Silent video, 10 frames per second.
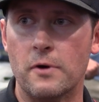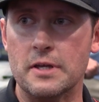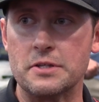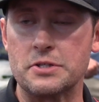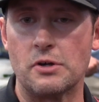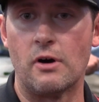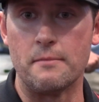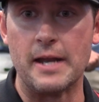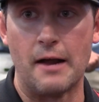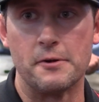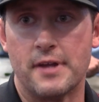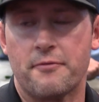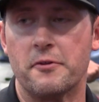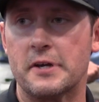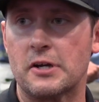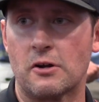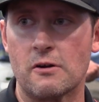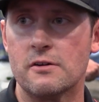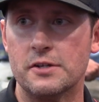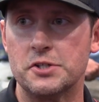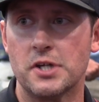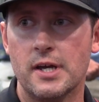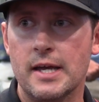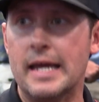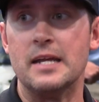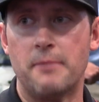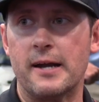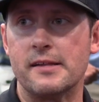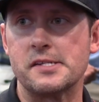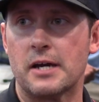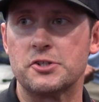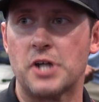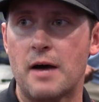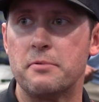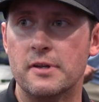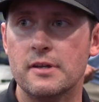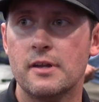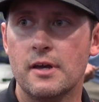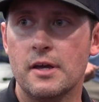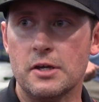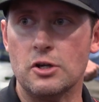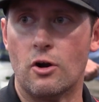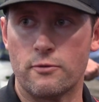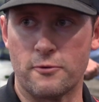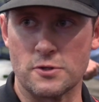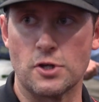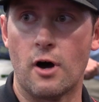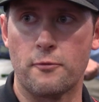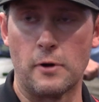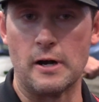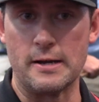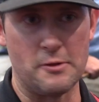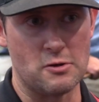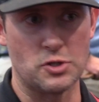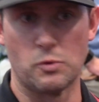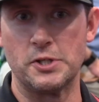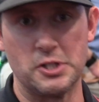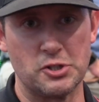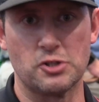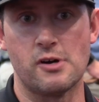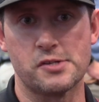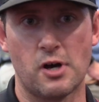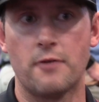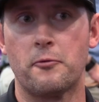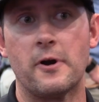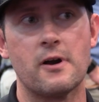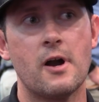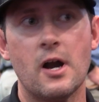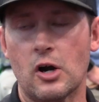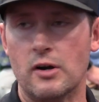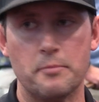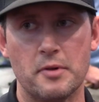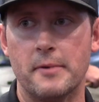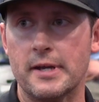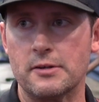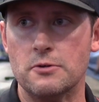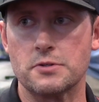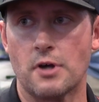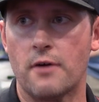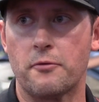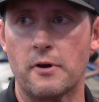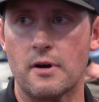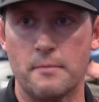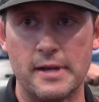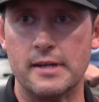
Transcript: win. So, I would definitely encourage anybody that's out shopping, for software, either switching software or implementing new software. I